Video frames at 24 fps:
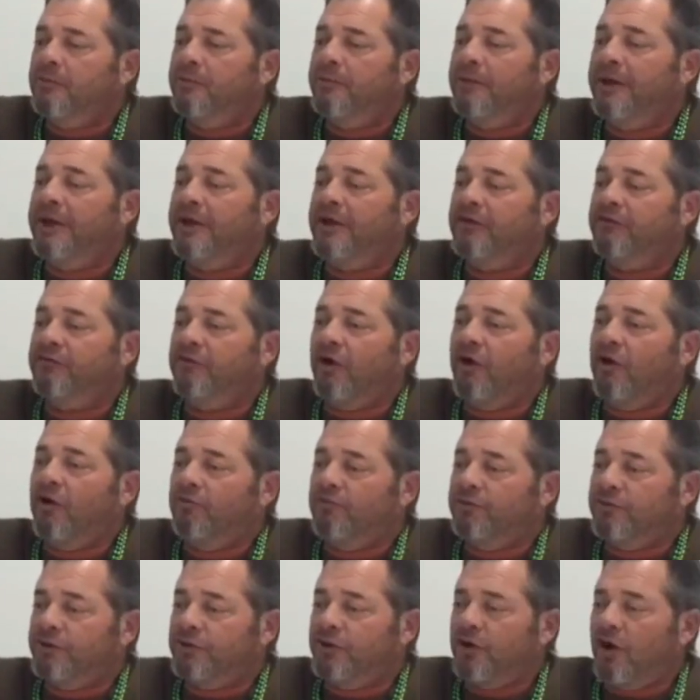being
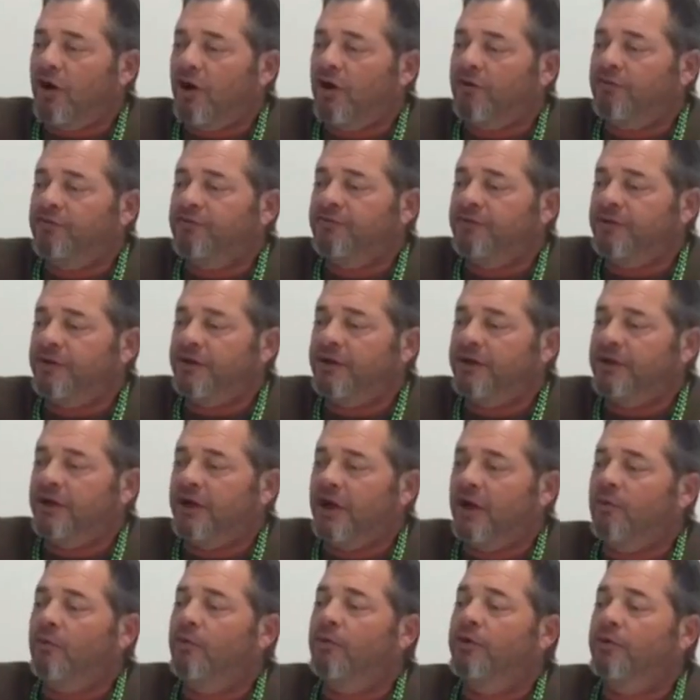involved with golf, and
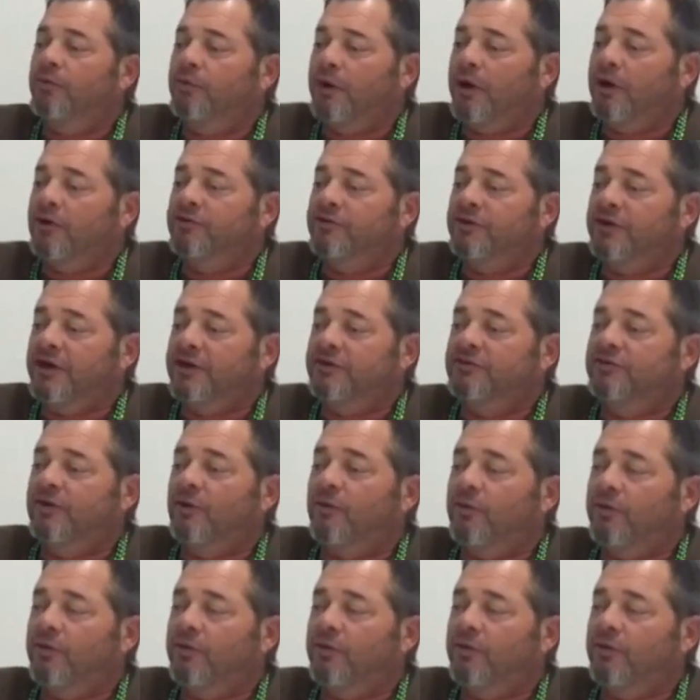I wanted when I was in high school,